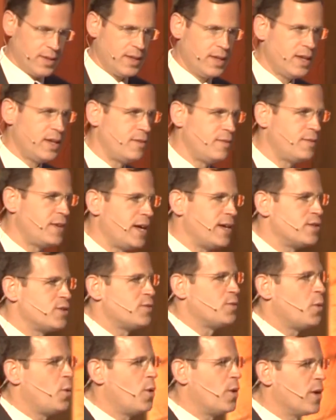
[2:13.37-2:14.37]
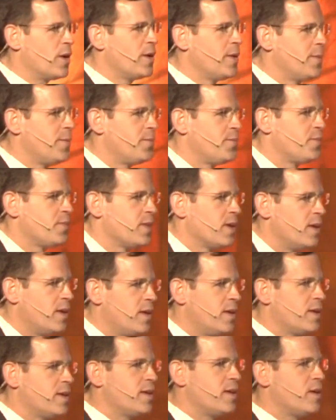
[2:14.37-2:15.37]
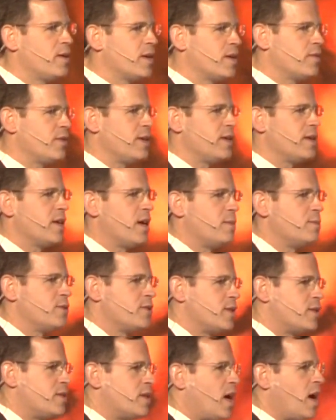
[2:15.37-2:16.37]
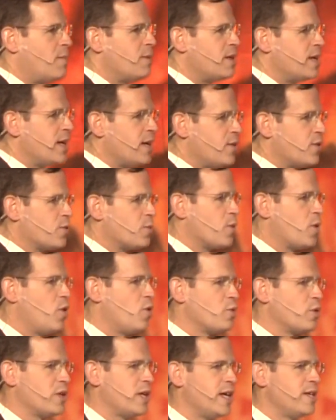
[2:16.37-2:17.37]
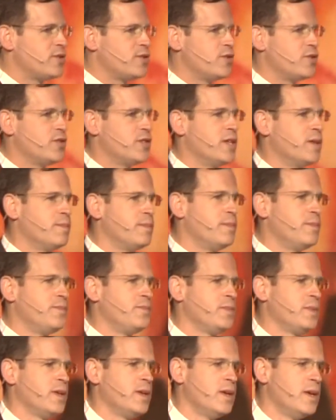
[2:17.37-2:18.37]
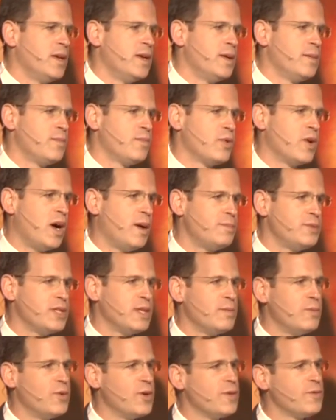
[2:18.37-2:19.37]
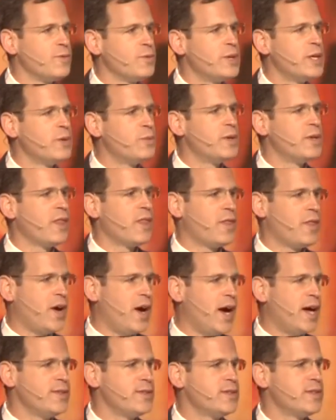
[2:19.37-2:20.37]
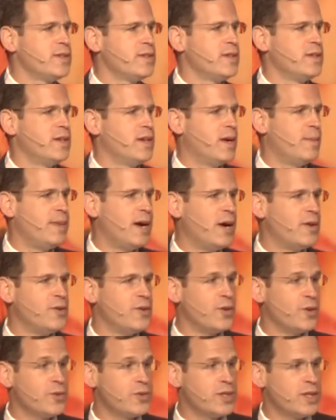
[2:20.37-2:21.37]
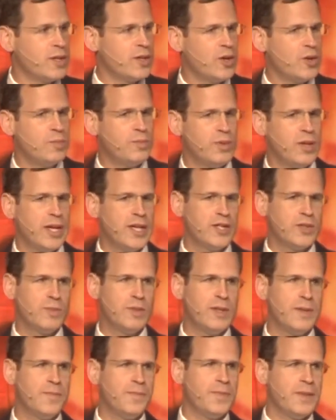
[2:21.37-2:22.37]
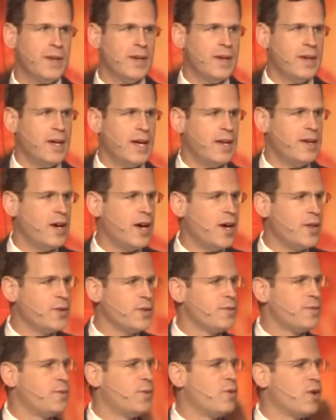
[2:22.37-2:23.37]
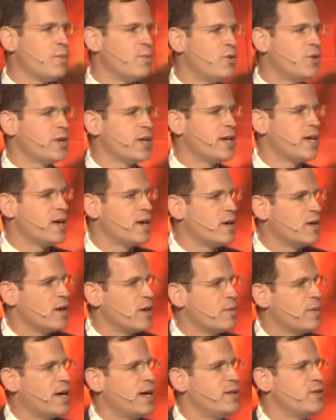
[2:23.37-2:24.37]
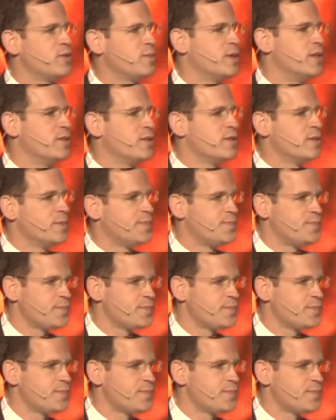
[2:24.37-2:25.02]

In phase 4, caregiving comes to dominate the role relationship, prompting more frequent thoughts about nursing home placement and other formal care arrangements.